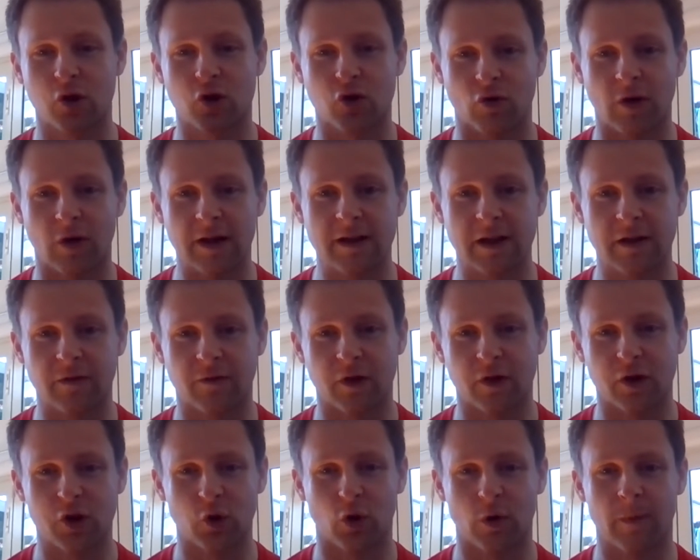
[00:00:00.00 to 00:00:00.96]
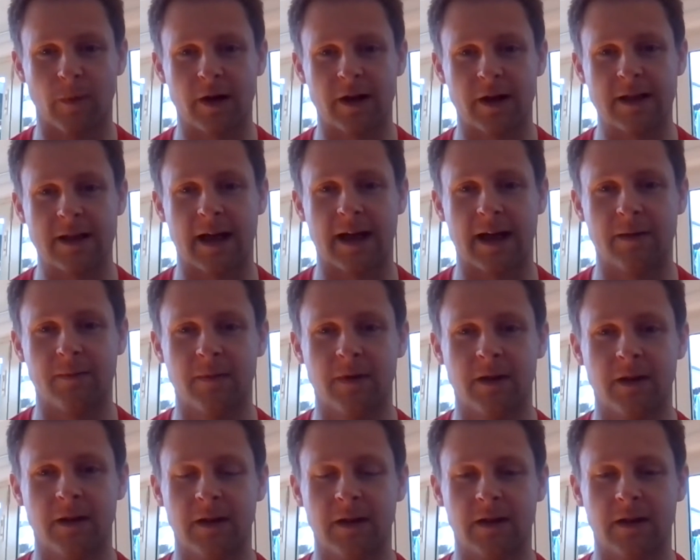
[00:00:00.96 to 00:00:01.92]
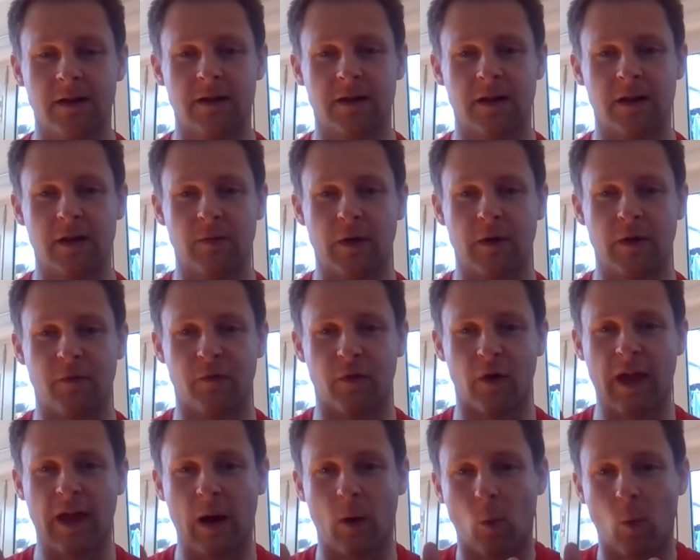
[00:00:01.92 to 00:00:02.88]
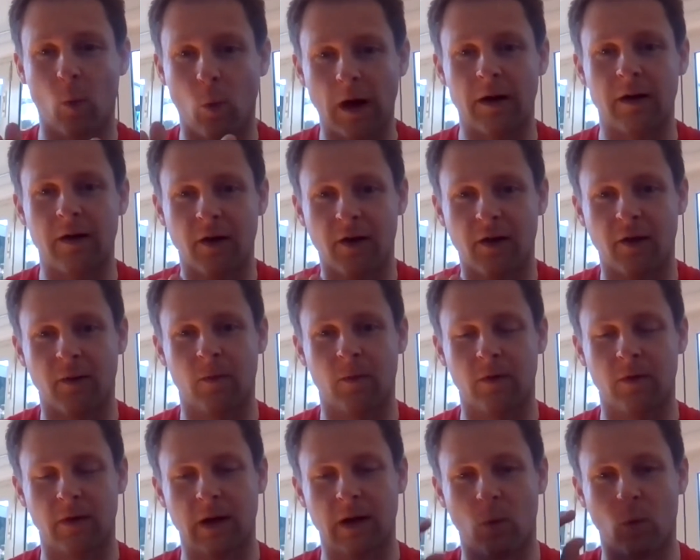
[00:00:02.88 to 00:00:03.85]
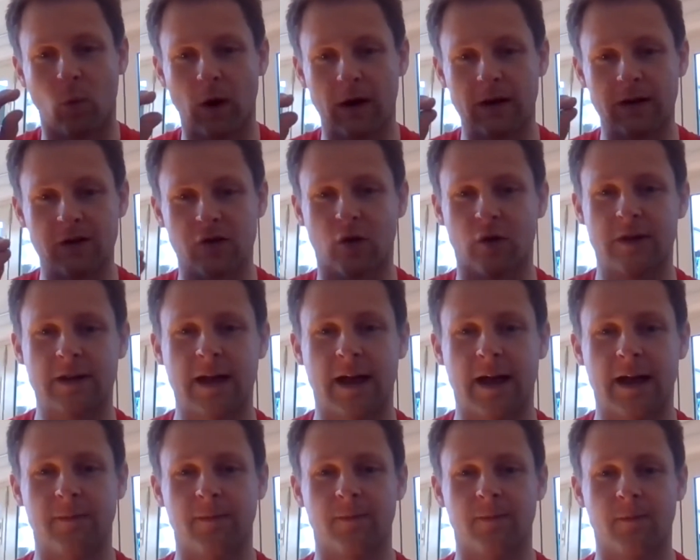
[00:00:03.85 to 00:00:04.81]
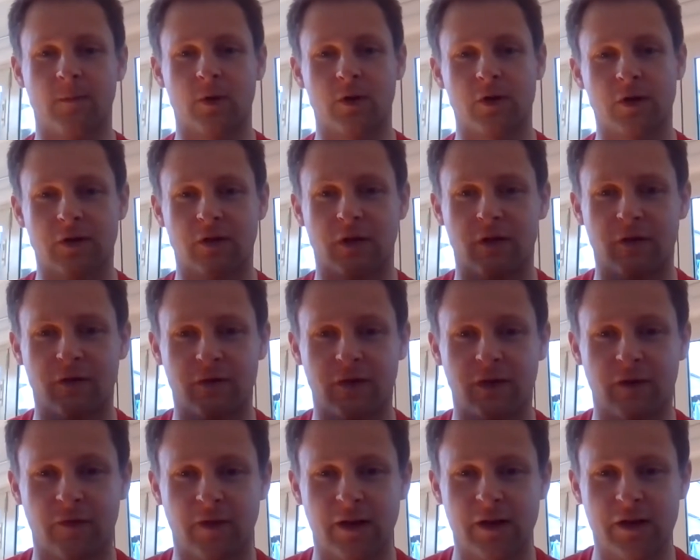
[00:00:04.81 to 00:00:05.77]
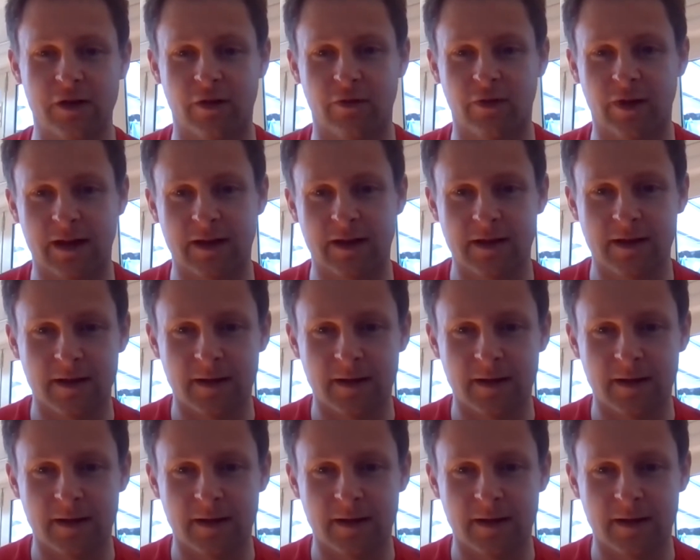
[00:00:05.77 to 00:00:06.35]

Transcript: crazy for a short amount of time to do it for that one sort of time? What's your sort of advice around that?